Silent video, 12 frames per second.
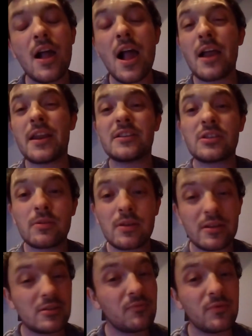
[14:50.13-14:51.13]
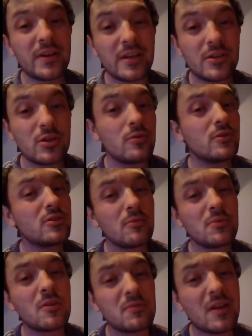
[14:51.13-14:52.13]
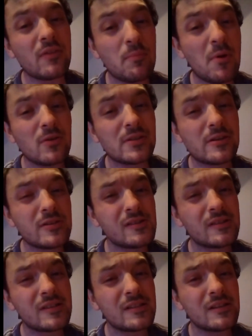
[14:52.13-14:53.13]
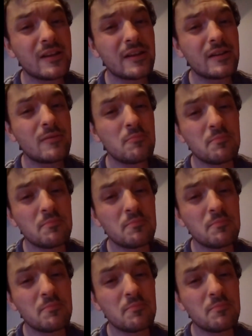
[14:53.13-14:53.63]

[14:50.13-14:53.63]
And it's it's freaking huge. Sometimes they have the partitions in,